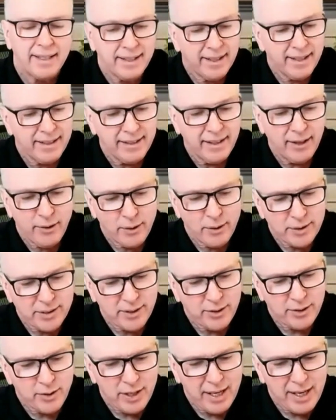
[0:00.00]
I did
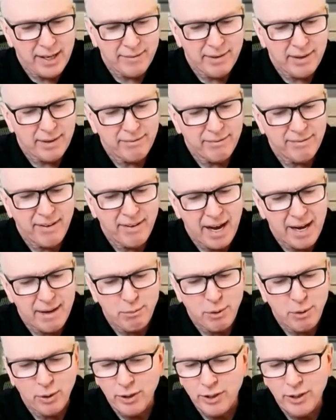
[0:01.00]
notice that you have a
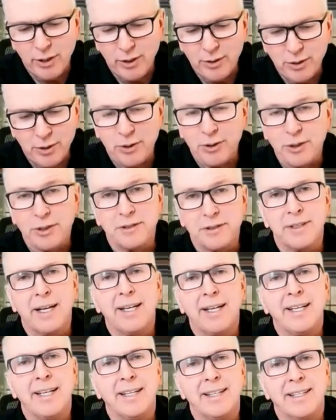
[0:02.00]
5.0 Google
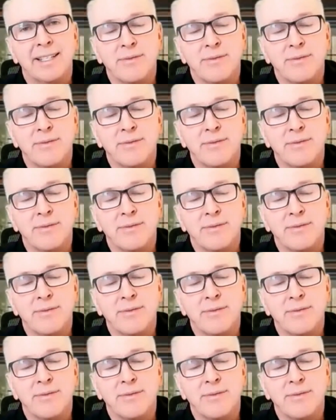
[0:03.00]
rating,